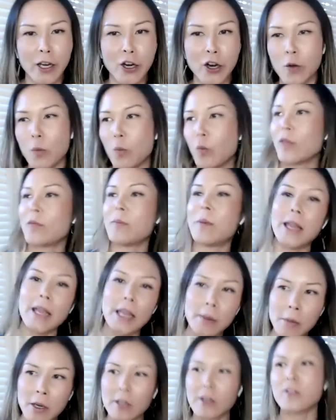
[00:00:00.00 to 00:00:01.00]
You know, with my
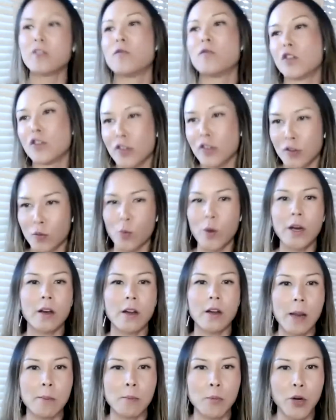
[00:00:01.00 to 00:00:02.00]
email list versus
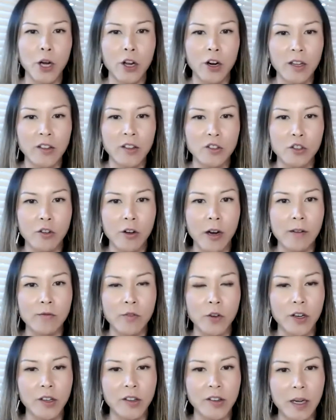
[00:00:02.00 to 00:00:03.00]
what I'm putting on
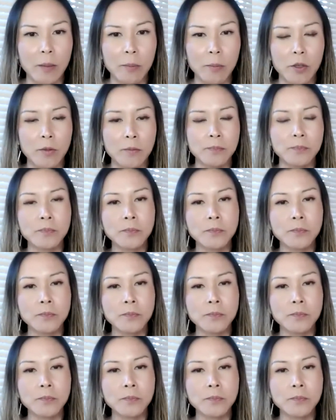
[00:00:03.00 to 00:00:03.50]
Instagram, for example.